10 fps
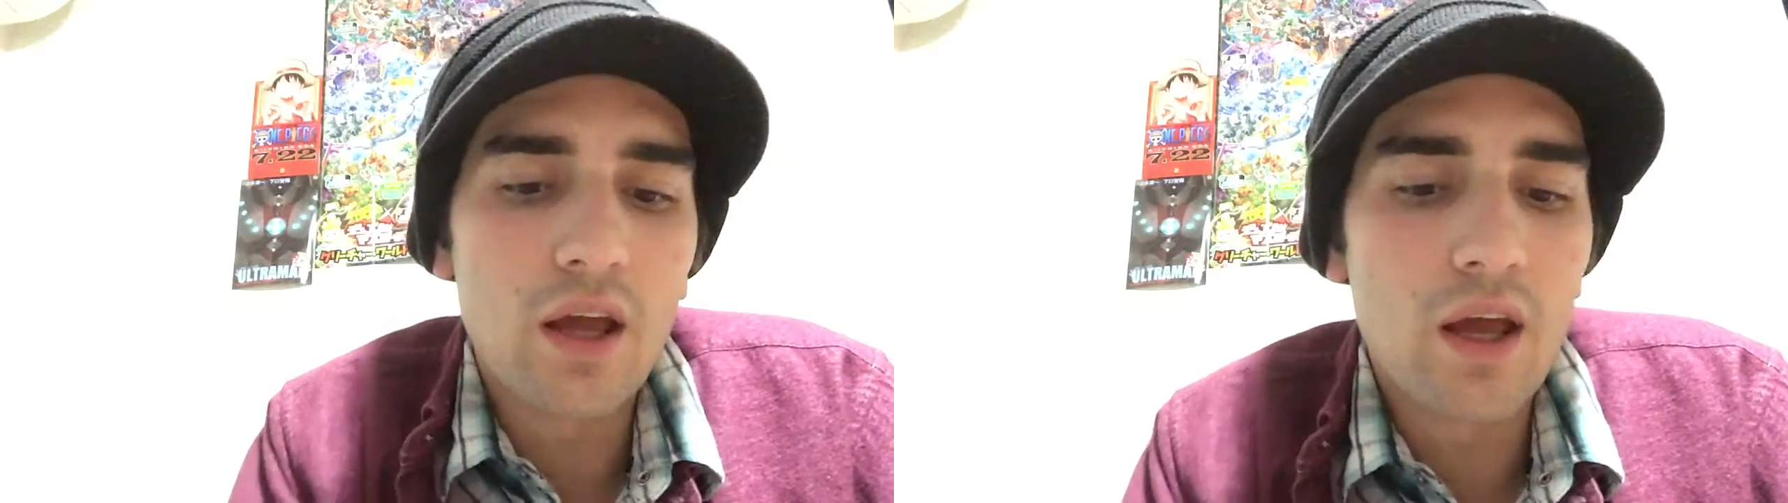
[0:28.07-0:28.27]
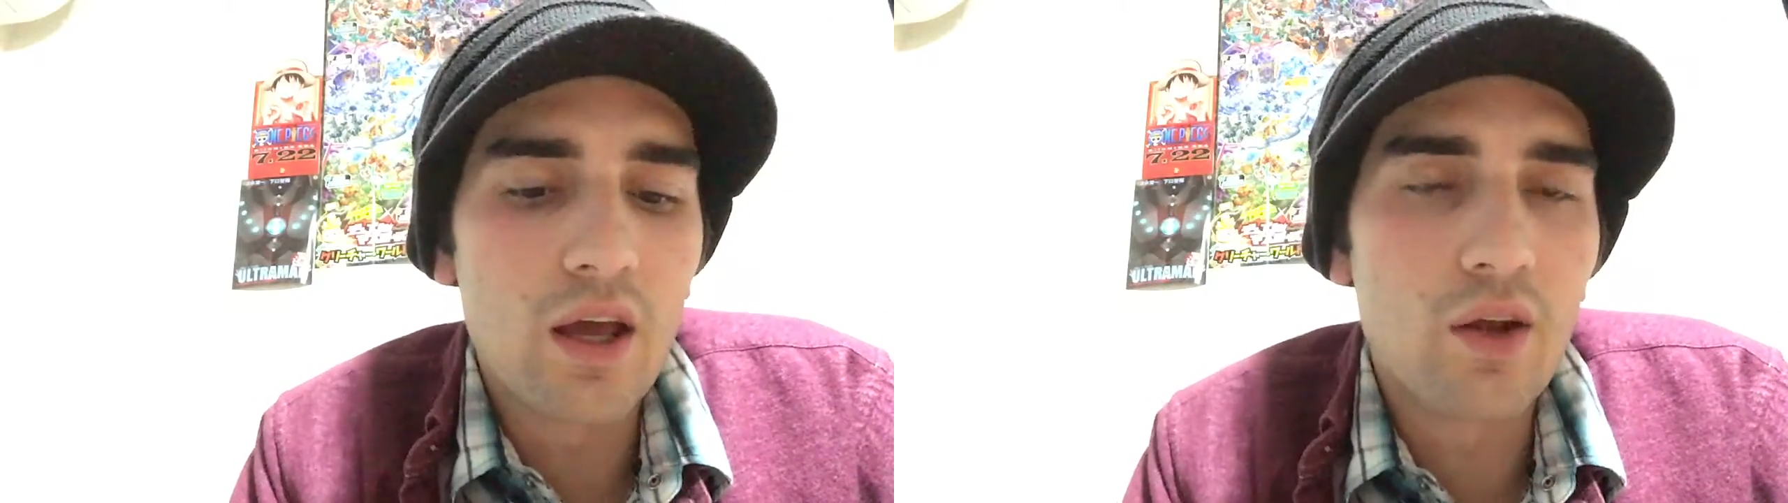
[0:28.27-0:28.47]

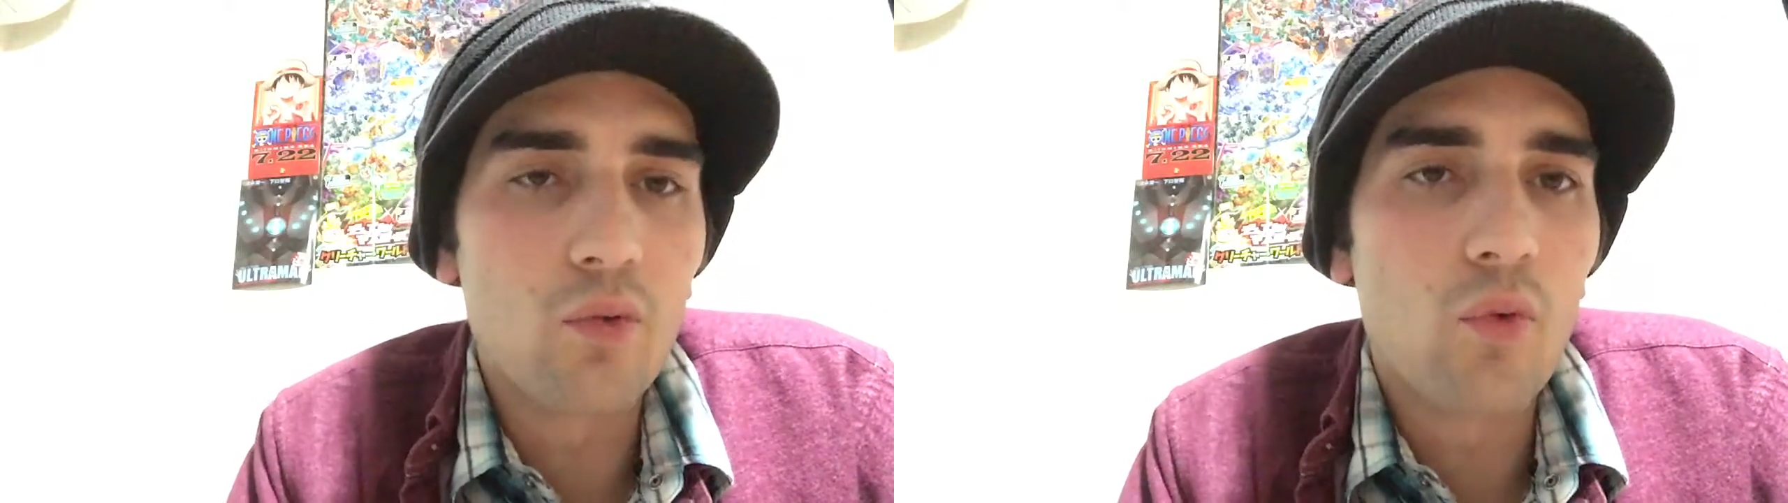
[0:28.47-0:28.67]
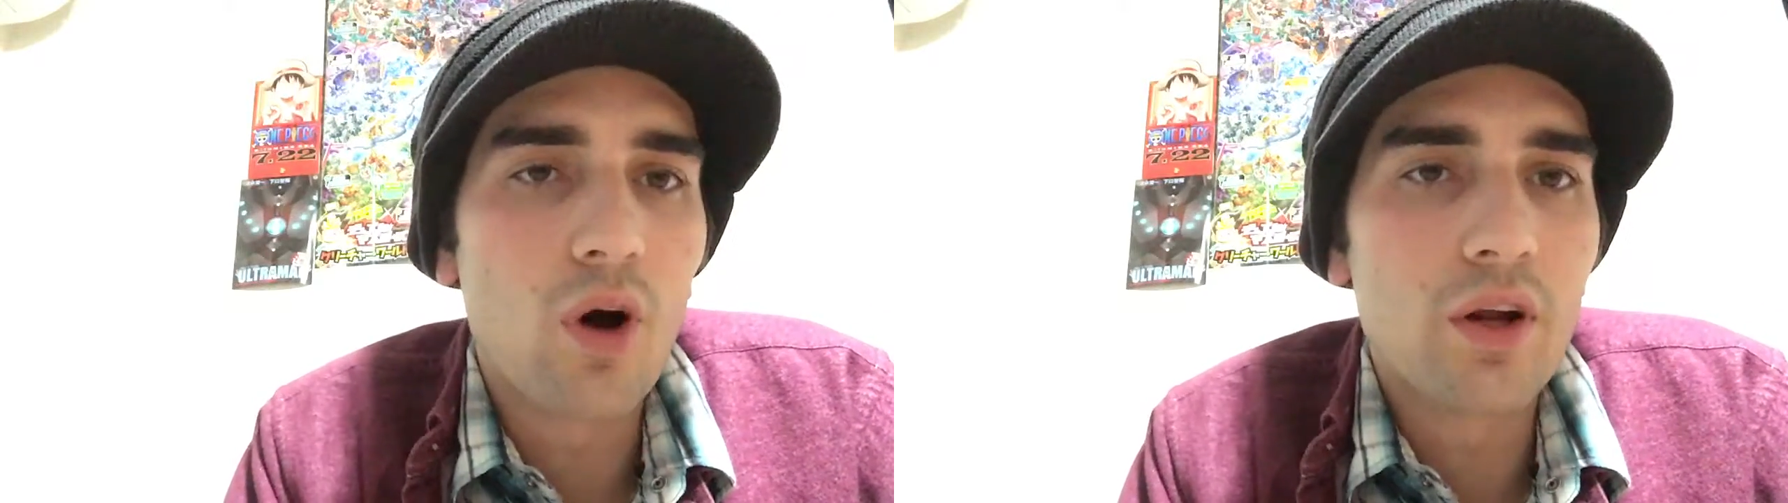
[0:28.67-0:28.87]
and
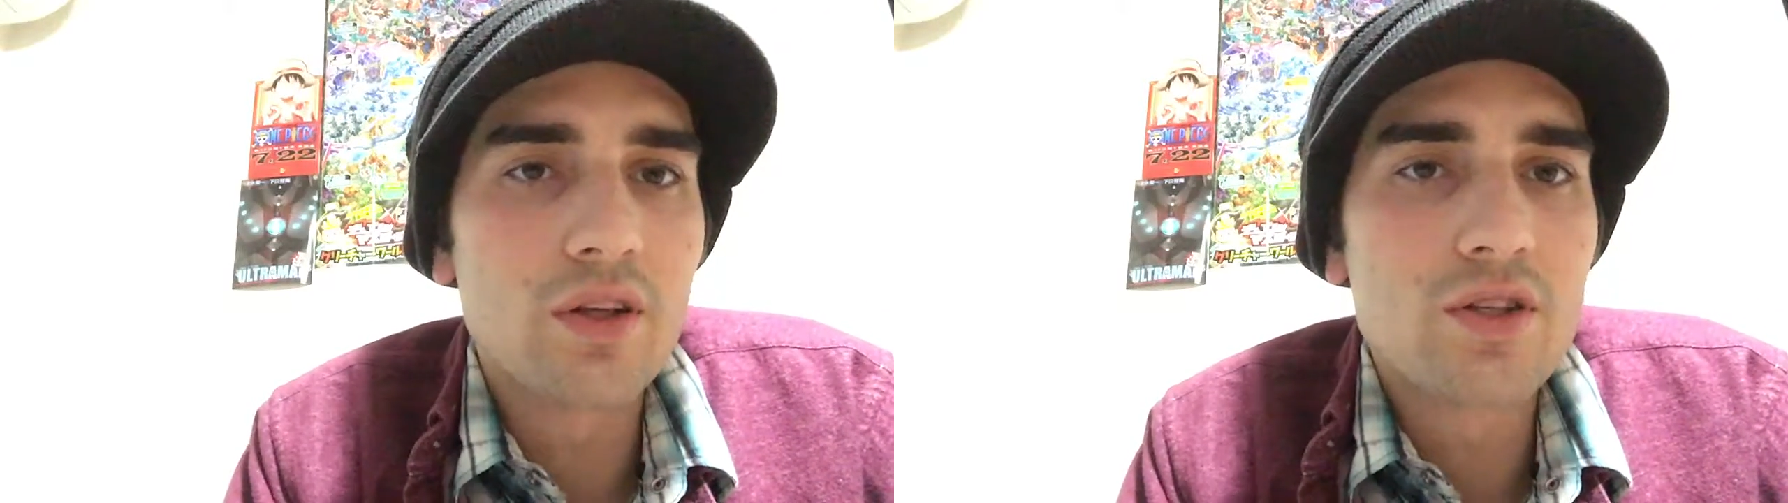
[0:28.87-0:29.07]
wanted